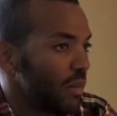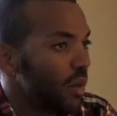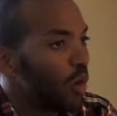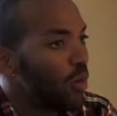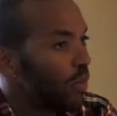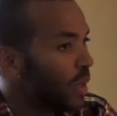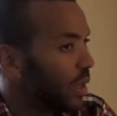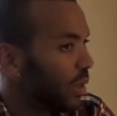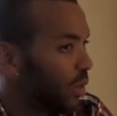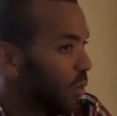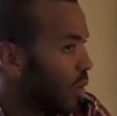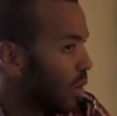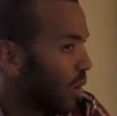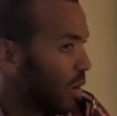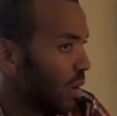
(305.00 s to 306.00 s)
open
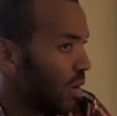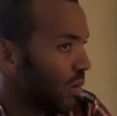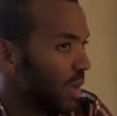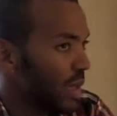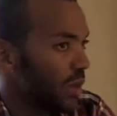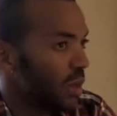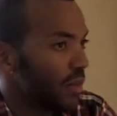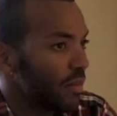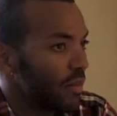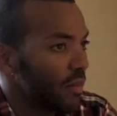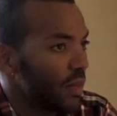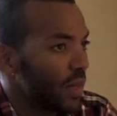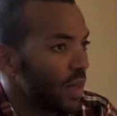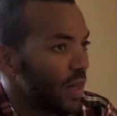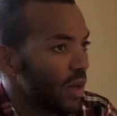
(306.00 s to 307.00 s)
and warm, and
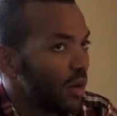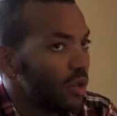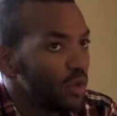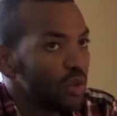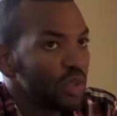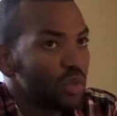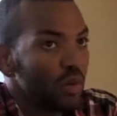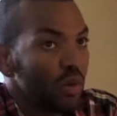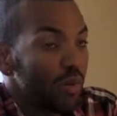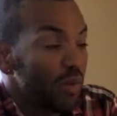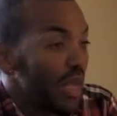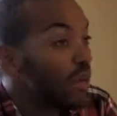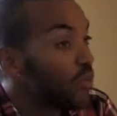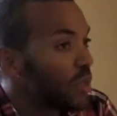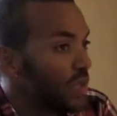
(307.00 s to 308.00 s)
and also just sort
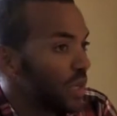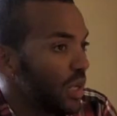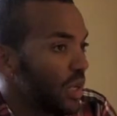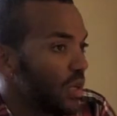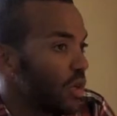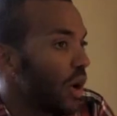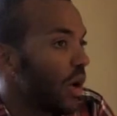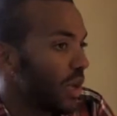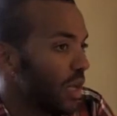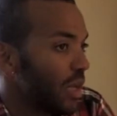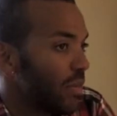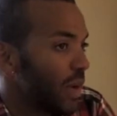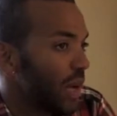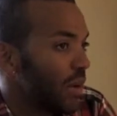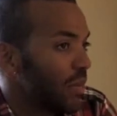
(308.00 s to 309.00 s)
of interested in talking
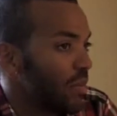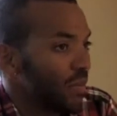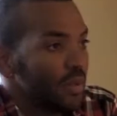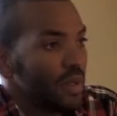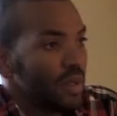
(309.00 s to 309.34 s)
about,